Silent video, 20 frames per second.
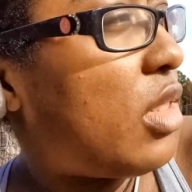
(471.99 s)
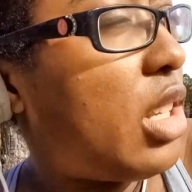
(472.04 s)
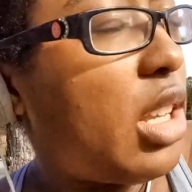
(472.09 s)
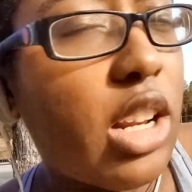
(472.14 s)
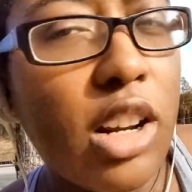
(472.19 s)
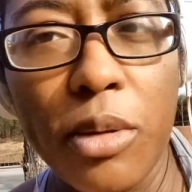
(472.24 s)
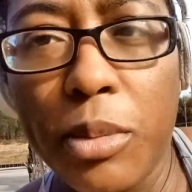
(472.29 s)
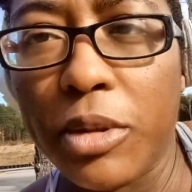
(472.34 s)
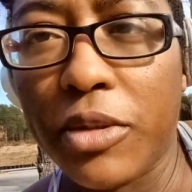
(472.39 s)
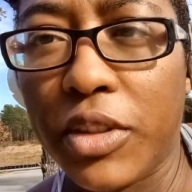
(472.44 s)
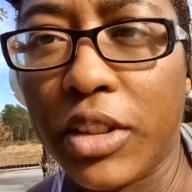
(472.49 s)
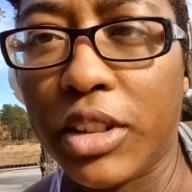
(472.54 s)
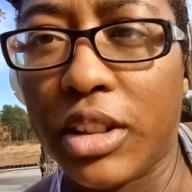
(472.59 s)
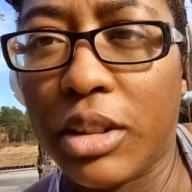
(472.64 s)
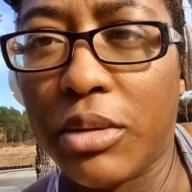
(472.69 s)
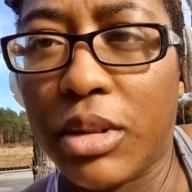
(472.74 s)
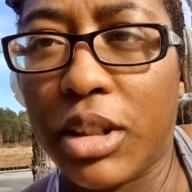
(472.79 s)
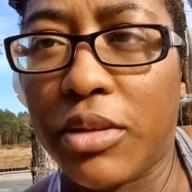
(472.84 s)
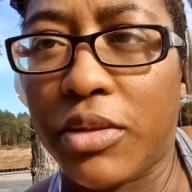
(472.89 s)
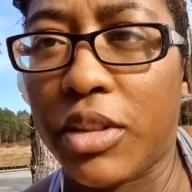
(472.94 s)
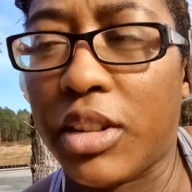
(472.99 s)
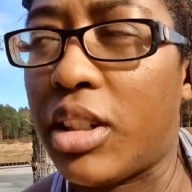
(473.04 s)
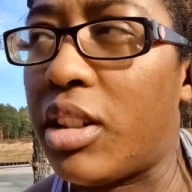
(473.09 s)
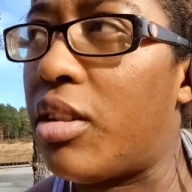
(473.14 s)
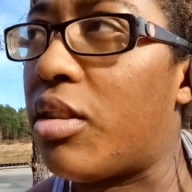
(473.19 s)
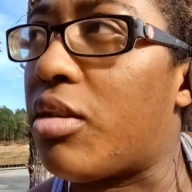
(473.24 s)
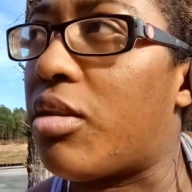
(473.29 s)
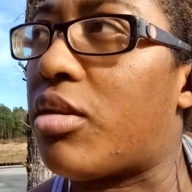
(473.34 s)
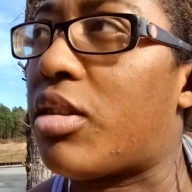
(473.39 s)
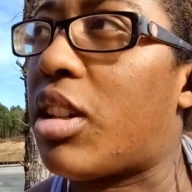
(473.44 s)
And I've been feeling that way for
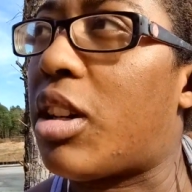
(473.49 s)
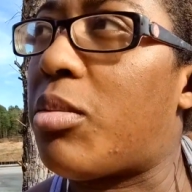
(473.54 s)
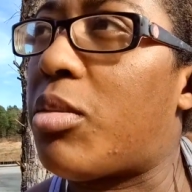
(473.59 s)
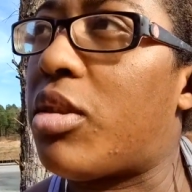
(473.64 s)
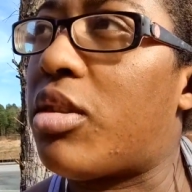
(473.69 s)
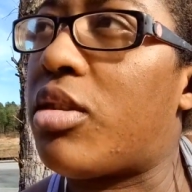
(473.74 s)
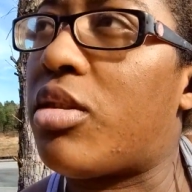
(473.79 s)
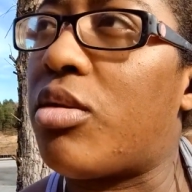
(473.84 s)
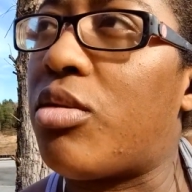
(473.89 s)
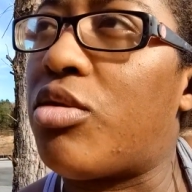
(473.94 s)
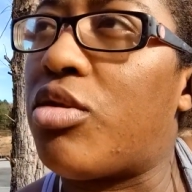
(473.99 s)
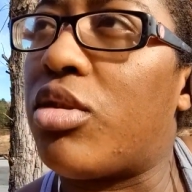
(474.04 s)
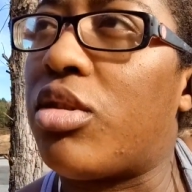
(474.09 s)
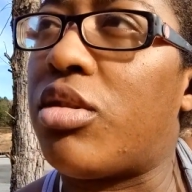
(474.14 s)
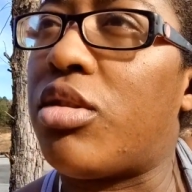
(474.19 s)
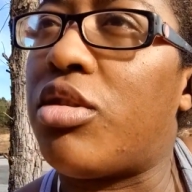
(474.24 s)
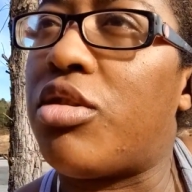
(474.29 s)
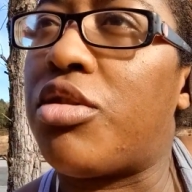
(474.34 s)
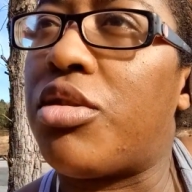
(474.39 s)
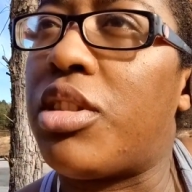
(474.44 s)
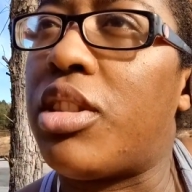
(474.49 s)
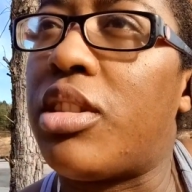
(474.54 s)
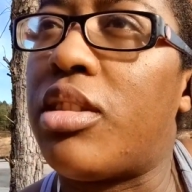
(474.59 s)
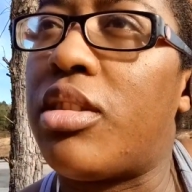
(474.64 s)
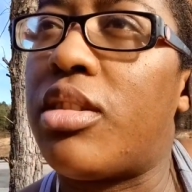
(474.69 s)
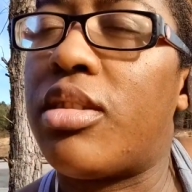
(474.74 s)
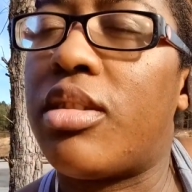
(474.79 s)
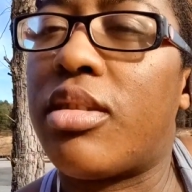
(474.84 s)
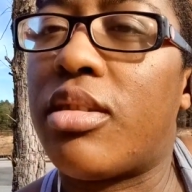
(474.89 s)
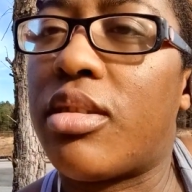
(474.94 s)
years. I'm just so drawn to
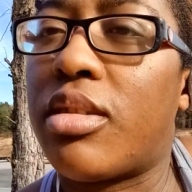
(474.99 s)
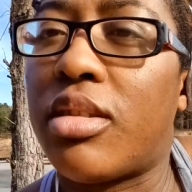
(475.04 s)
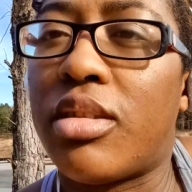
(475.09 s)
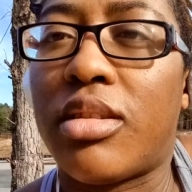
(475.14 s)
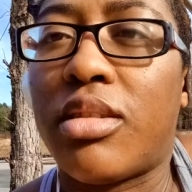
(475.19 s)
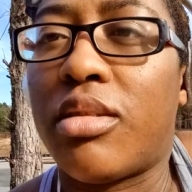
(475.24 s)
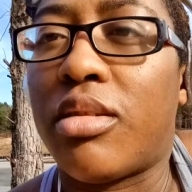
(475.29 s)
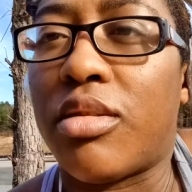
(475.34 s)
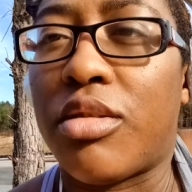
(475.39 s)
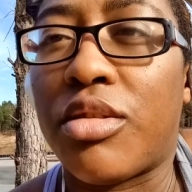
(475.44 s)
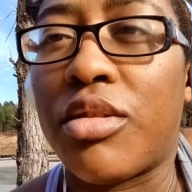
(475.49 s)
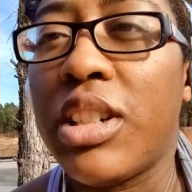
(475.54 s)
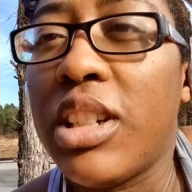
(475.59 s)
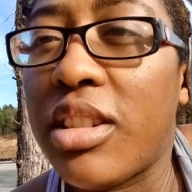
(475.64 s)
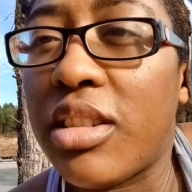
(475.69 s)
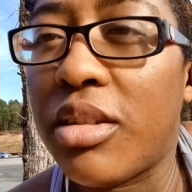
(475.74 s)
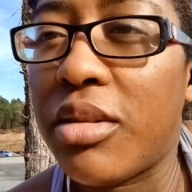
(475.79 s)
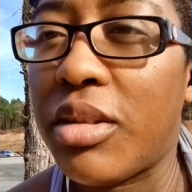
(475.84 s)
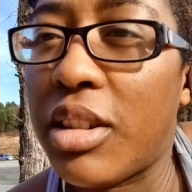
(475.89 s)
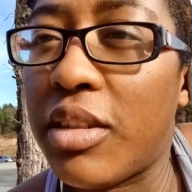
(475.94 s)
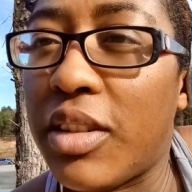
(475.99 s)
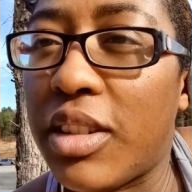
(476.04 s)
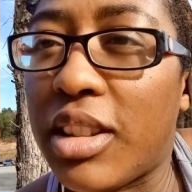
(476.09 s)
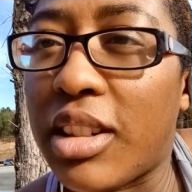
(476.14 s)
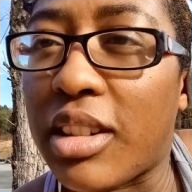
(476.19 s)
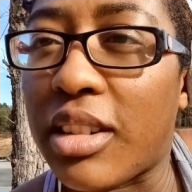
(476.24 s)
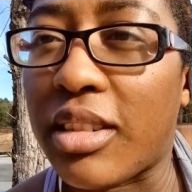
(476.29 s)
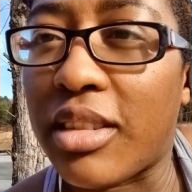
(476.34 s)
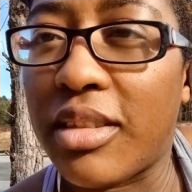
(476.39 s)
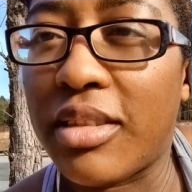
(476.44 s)
trees because you know trees know
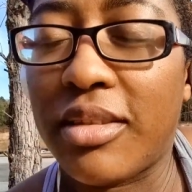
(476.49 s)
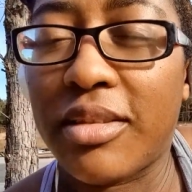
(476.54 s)
everything.